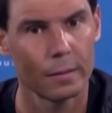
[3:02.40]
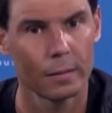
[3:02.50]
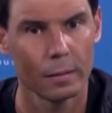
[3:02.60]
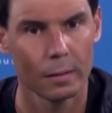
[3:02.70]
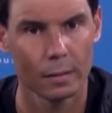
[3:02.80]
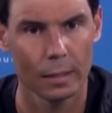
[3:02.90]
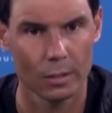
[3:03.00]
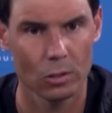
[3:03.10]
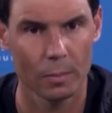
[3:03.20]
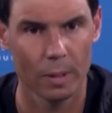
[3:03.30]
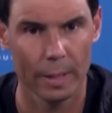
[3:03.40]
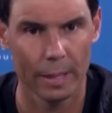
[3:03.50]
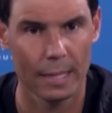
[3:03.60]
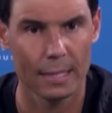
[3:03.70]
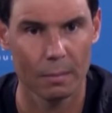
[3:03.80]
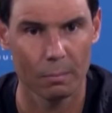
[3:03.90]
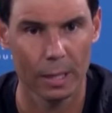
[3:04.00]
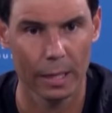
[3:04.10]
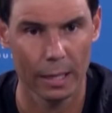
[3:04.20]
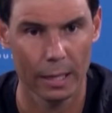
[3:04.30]
"You never know what's going on, you
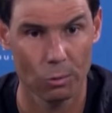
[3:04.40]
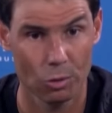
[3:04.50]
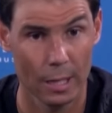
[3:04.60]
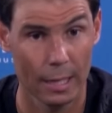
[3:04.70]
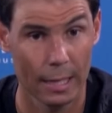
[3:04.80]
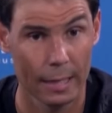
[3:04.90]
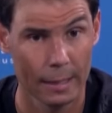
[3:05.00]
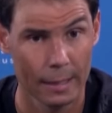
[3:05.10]
know. I can't predict